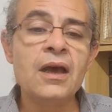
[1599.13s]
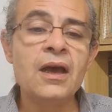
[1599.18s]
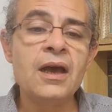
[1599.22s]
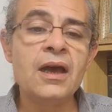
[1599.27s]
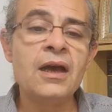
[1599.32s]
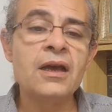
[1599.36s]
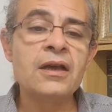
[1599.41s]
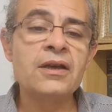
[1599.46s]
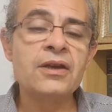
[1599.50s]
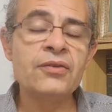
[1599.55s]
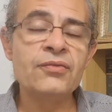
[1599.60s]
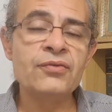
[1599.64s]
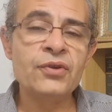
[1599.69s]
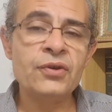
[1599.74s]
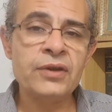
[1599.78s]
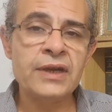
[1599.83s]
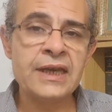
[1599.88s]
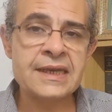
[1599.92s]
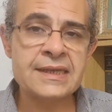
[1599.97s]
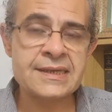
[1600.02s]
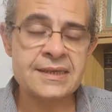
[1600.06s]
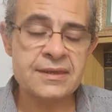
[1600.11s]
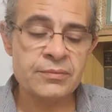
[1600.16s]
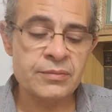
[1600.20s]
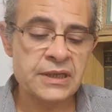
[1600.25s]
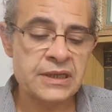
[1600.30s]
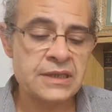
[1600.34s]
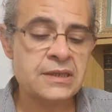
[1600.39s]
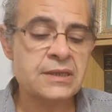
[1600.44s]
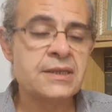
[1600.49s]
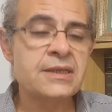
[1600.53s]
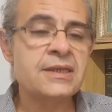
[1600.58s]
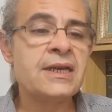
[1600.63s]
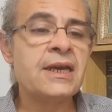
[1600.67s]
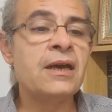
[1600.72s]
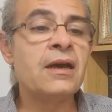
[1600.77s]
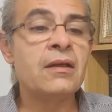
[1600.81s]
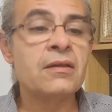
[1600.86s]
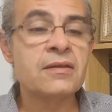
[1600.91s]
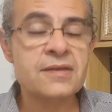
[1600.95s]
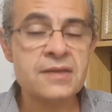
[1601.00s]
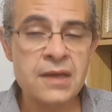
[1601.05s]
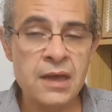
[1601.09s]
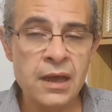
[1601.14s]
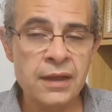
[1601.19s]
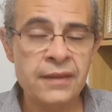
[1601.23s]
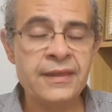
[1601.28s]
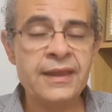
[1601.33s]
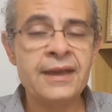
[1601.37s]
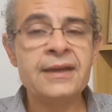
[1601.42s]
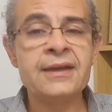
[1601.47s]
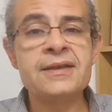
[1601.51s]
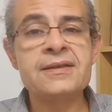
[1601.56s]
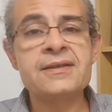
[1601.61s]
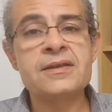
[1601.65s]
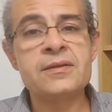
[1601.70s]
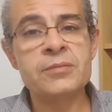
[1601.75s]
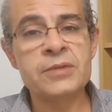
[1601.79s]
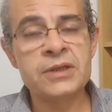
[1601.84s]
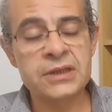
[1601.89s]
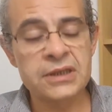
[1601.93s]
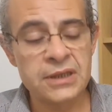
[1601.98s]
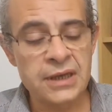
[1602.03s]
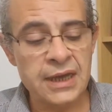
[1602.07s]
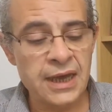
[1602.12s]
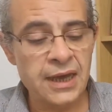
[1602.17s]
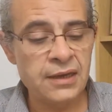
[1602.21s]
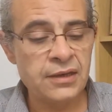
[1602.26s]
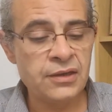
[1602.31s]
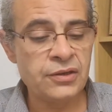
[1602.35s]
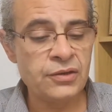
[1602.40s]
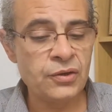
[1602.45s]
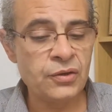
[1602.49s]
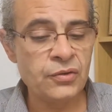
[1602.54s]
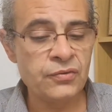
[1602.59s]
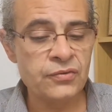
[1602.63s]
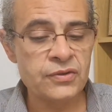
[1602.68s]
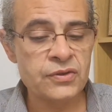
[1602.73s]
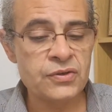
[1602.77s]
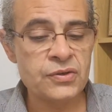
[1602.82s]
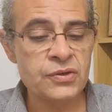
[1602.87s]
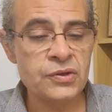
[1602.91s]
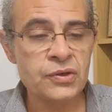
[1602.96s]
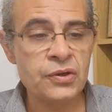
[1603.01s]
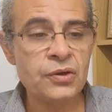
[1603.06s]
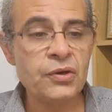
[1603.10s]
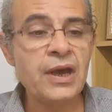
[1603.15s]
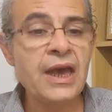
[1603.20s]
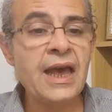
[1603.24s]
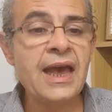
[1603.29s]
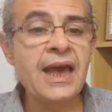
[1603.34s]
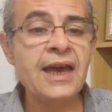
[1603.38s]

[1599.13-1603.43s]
I'll give you an estimate today, I'll sign that estimate and hand it over to you.